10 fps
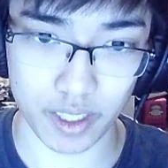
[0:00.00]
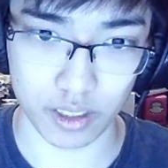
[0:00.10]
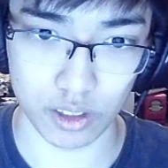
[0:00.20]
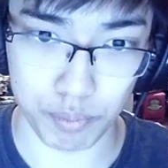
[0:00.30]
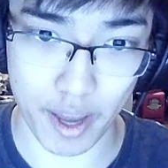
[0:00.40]

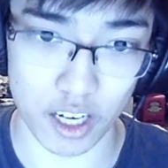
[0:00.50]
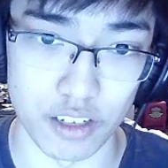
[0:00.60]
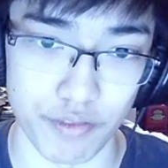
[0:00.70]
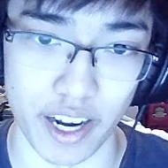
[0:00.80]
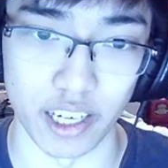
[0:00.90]

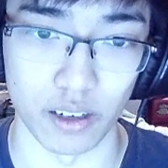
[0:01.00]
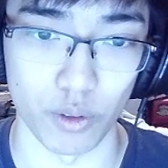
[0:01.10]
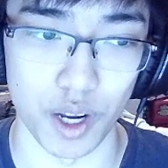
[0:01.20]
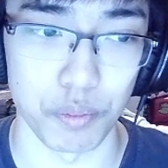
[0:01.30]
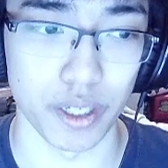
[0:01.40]
meta-defining,
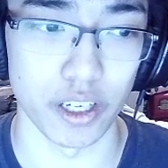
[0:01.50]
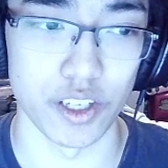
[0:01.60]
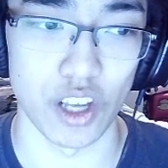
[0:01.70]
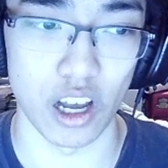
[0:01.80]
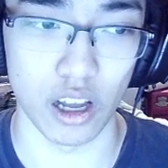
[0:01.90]
right?
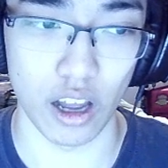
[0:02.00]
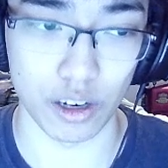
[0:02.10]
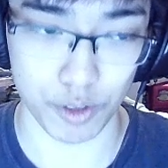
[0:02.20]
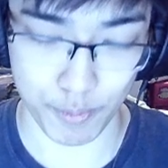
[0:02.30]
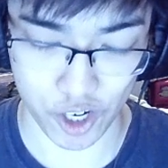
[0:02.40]
Because
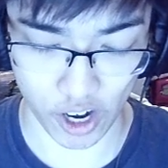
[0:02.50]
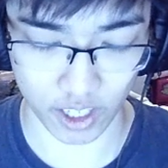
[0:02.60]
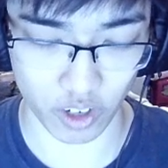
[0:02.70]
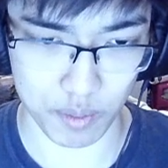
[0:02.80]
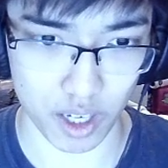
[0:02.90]
Shine
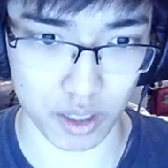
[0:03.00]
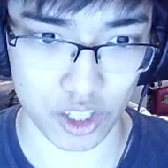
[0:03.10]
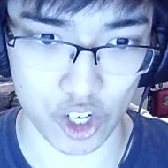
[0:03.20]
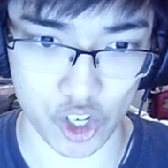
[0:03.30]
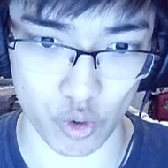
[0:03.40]
Greymon
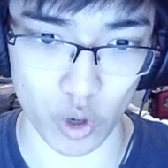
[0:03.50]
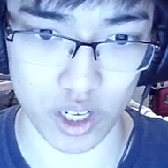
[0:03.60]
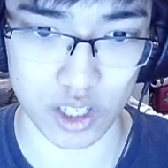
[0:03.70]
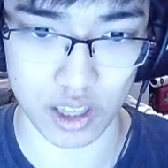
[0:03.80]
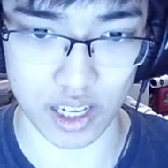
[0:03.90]

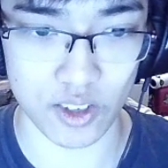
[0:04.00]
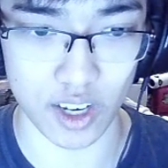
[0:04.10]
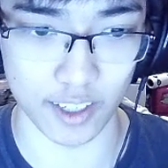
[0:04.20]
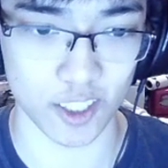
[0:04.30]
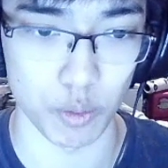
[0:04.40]
destroys things in
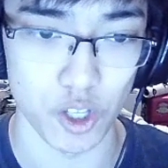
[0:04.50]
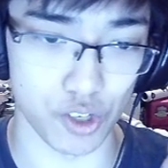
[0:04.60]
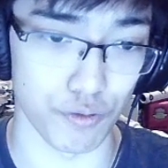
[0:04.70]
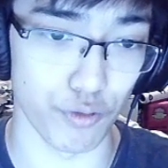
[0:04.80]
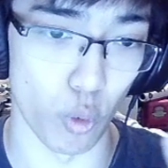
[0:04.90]
increments of
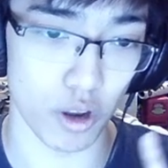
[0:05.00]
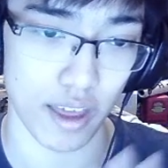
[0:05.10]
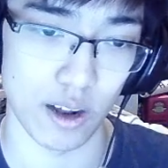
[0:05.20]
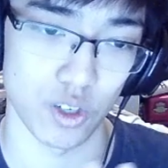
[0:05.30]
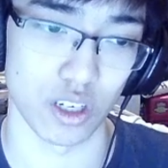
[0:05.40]

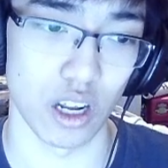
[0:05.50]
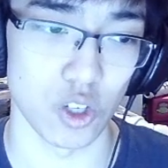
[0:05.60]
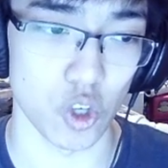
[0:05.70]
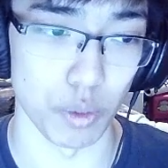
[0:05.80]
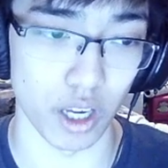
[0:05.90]
4,000, and
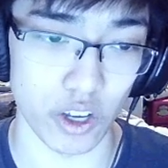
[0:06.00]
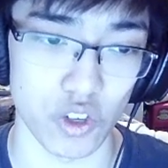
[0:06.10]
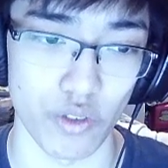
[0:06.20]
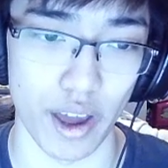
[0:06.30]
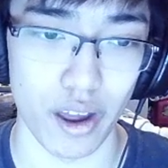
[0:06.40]
so because
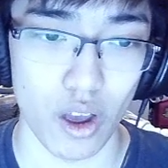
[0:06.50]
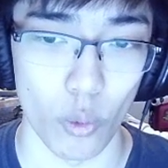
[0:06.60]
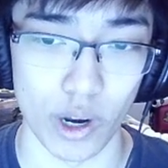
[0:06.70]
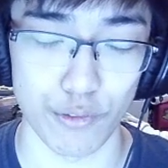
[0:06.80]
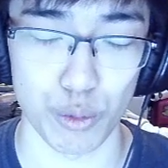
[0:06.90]
of that,
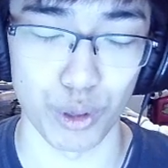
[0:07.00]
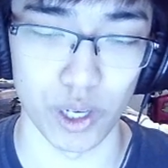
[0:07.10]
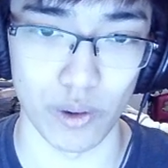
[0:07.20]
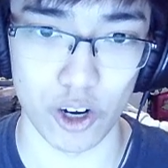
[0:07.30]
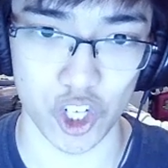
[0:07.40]
we have to play
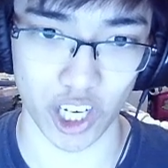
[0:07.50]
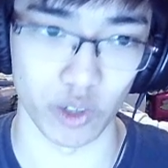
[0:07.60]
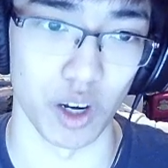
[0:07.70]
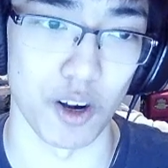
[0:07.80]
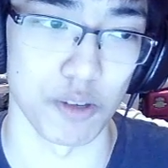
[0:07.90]
around Shine
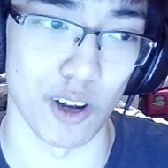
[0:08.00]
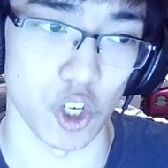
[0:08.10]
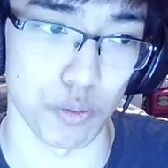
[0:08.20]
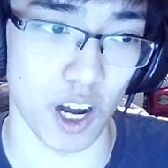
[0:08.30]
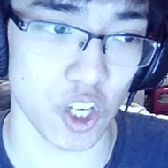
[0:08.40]
Greymon as much
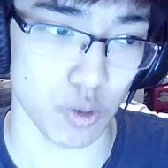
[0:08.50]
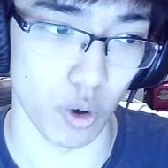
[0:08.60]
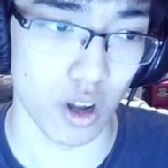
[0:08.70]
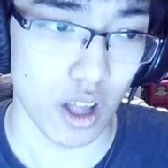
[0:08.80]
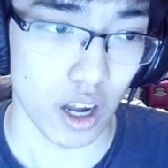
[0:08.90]
as
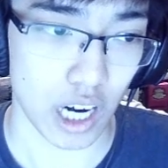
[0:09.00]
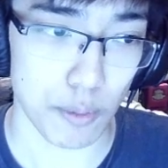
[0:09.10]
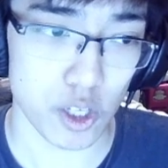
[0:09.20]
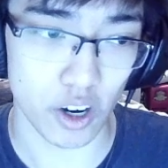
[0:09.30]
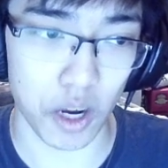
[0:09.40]
possible.
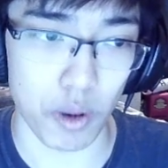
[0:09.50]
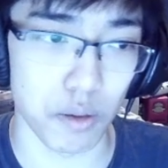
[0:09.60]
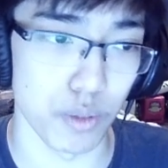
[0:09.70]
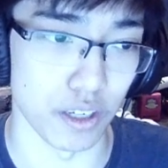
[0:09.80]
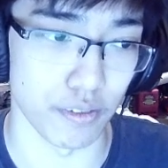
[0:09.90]
Kabuterimon
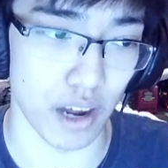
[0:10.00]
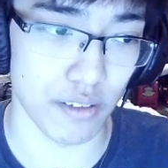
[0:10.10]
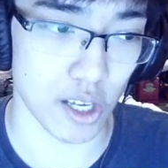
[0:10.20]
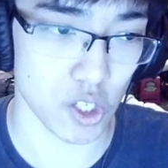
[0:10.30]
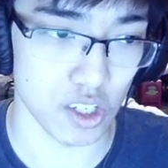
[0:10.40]
being
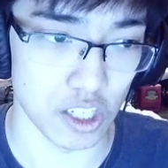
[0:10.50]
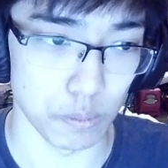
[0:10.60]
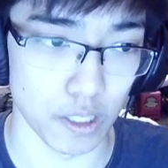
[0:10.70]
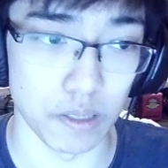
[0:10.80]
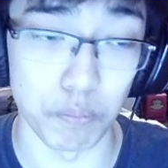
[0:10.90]
5,000
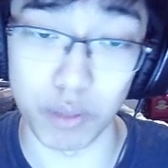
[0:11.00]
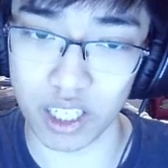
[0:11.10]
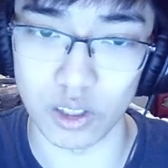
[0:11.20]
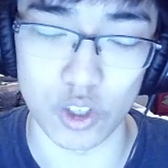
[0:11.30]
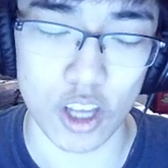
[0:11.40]
DP
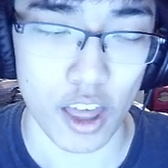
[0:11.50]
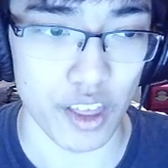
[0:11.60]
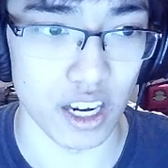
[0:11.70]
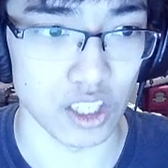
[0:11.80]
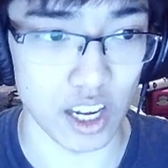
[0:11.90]
means
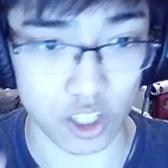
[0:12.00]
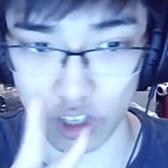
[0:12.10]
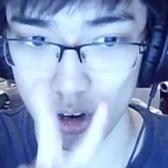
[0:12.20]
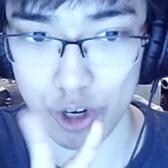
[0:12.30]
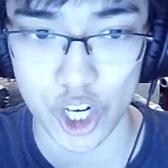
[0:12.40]
that it takes
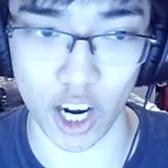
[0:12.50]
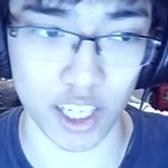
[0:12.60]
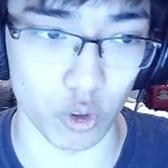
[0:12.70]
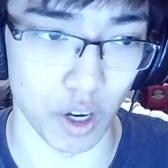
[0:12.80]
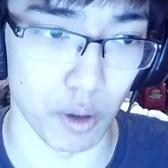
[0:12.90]
2 Shine
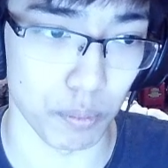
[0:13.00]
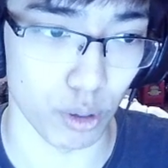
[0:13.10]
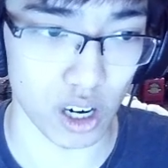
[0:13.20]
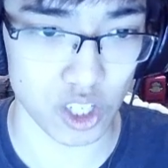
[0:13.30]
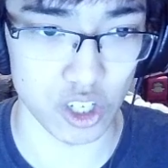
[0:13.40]
Greymon
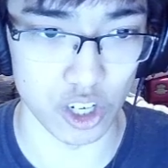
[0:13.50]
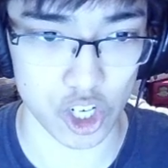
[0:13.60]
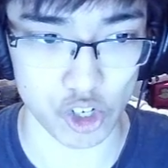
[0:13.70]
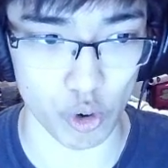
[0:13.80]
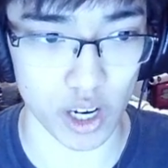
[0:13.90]
procs to
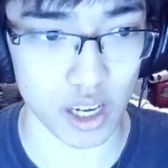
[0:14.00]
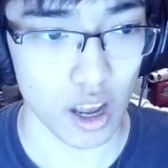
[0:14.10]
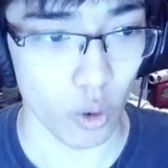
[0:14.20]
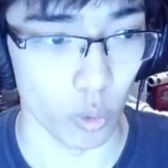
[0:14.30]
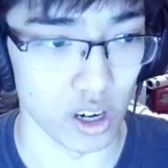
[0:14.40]
destroy,
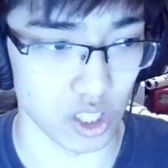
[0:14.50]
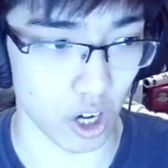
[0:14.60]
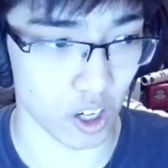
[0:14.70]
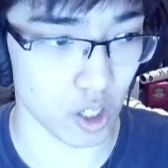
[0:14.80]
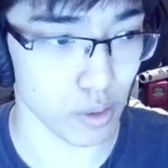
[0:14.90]
whereas
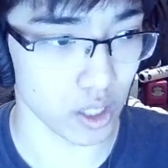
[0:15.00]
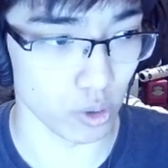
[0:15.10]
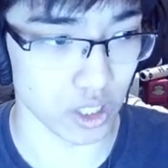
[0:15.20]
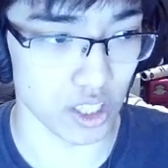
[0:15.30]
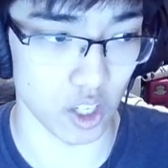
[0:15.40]
Gargomon
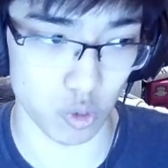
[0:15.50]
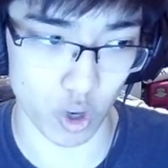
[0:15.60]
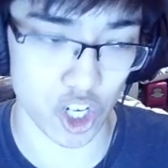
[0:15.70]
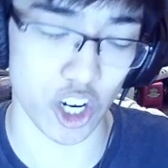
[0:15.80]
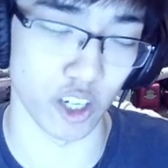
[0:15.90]
only takes
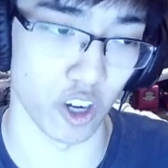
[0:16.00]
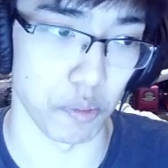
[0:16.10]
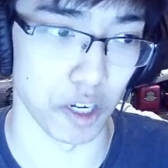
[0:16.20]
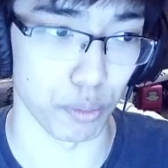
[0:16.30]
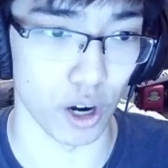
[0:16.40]
1 Shine
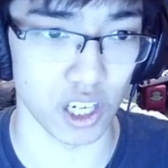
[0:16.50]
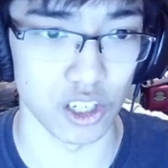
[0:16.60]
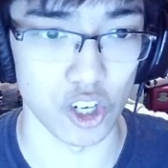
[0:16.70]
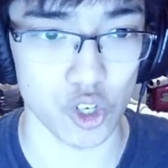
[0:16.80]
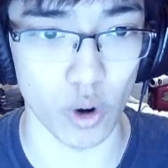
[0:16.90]
Greymon proc to
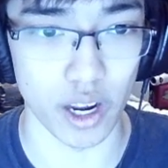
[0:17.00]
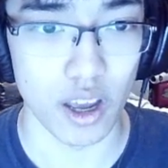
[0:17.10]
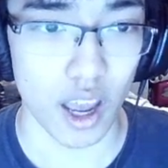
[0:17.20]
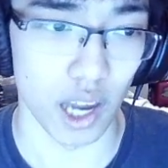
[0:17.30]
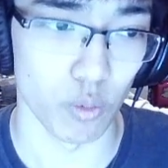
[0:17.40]
destroy.
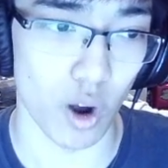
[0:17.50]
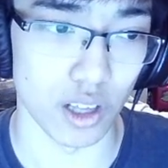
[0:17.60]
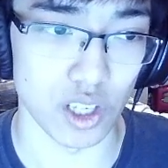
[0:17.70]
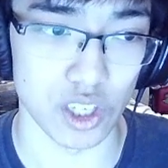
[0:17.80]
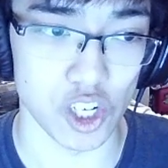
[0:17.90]
And while
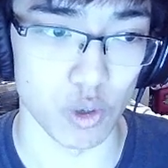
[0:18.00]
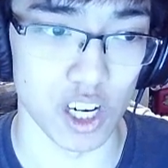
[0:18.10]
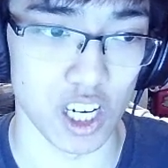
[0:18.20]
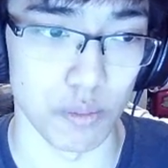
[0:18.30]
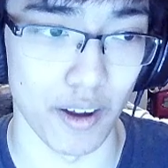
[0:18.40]
this
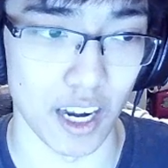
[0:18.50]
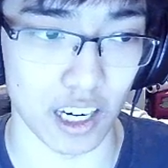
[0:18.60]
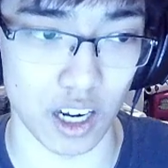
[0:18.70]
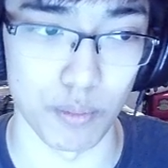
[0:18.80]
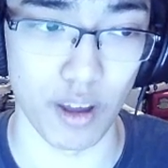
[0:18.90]
situation might not
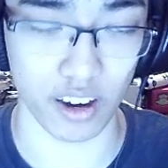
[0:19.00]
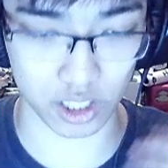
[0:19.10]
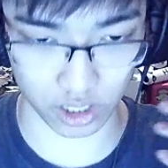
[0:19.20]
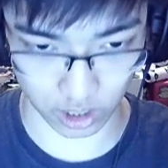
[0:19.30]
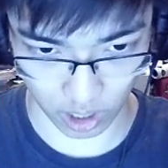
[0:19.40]
come,
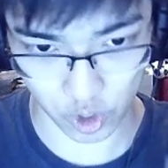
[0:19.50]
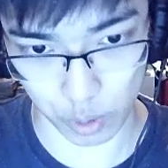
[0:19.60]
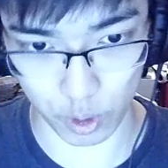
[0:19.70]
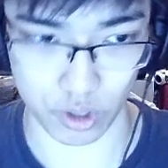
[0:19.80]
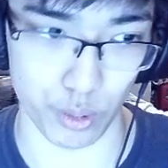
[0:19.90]

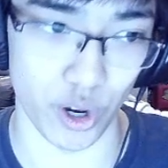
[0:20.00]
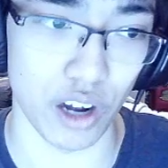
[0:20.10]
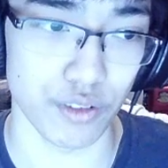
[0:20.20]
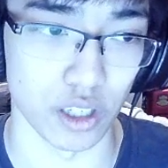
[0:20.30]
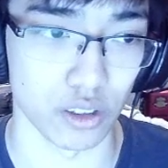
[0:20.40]
super
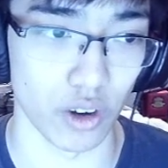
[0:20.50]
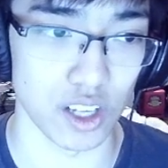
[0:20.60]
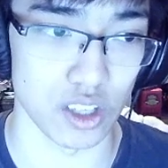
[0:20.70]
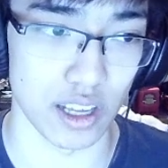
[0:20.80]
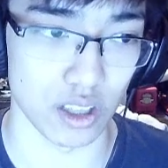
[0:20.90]
often,
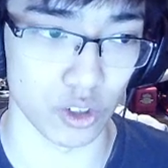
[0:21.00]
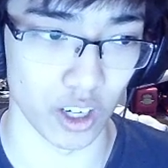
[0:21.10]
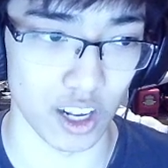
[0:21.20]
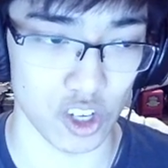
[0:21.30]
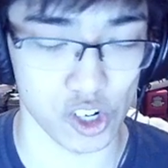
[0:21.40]
granted that the green
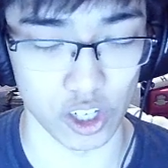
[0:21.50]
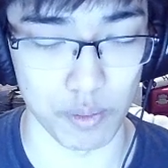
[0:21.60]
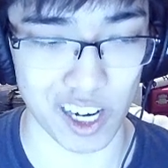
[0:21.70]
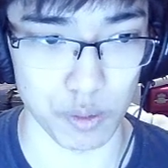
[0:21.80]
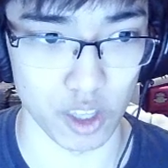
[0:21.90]
has such a good
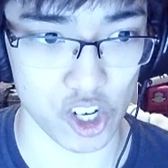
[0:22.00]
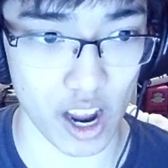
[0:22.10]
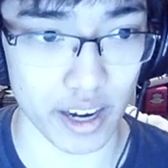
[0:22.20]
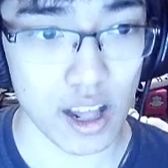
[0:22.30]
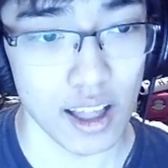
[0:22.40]
matchup in the
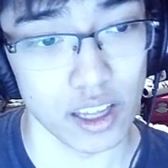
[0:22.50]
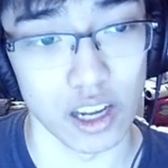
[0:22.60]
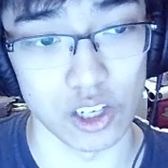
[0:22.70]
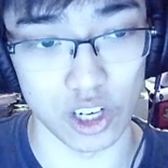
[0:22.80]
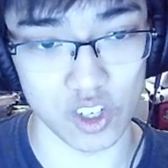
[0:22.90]
Shine,
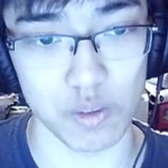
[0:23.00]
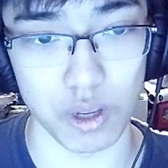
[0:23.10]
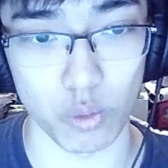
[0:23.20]
it doesn't mean we